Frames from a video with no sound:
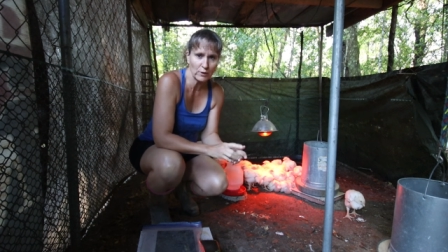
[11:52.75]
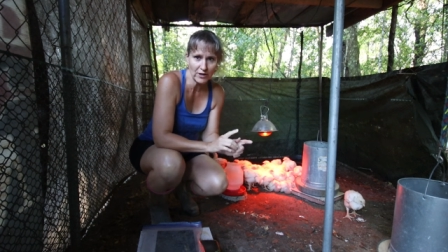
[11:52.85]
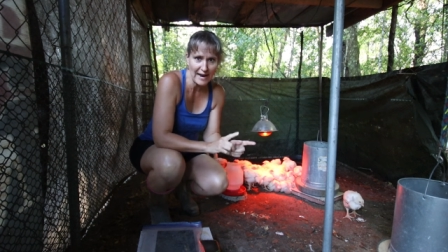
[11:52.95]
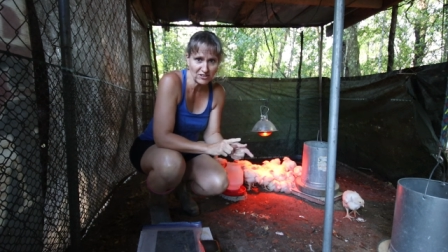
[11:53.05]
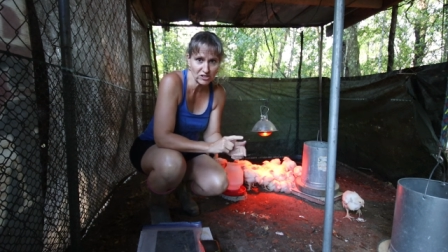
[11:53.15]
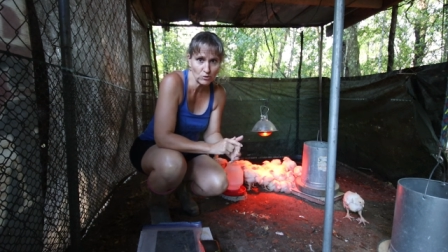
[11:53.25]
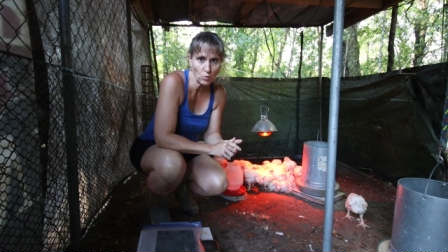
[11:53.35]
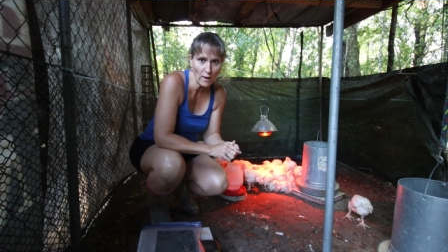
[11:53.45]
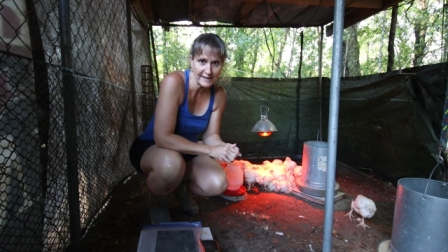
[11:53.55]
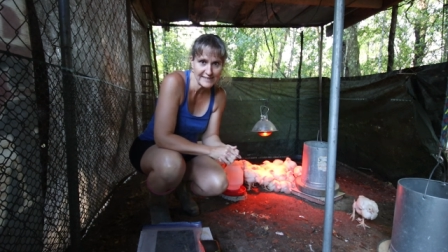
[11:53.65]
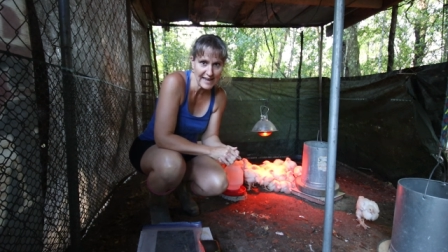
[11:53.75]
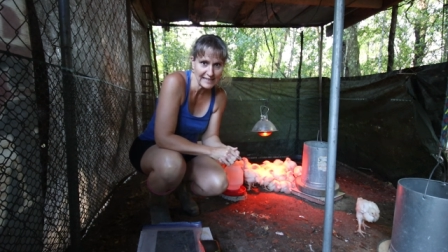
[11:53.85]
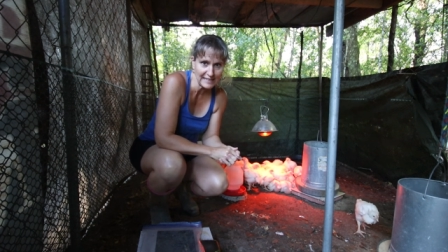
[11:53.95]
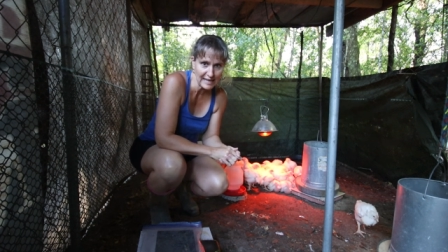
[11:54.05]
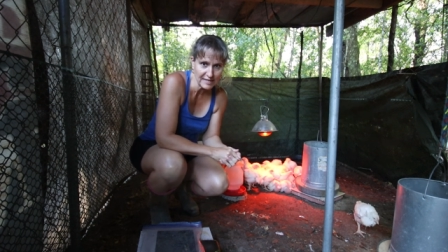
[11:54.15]
We're actually one
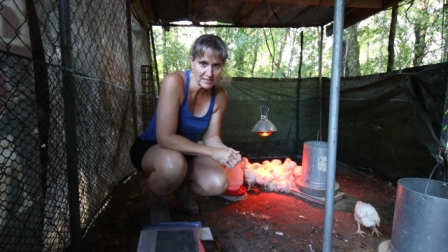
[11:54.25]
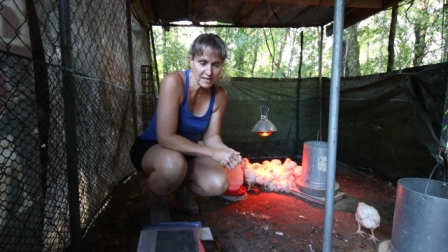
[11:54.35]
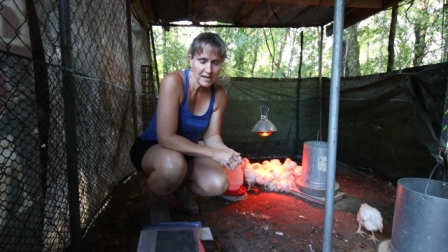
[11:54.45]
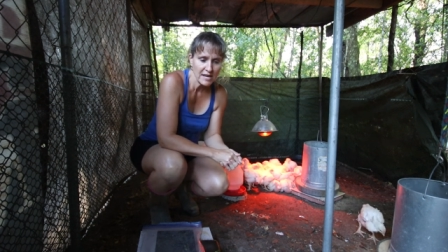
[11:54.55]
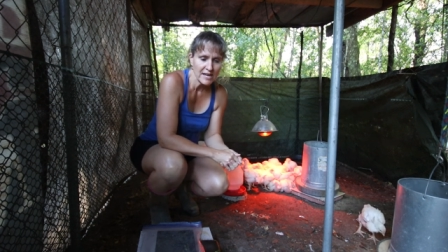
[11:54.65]
day late.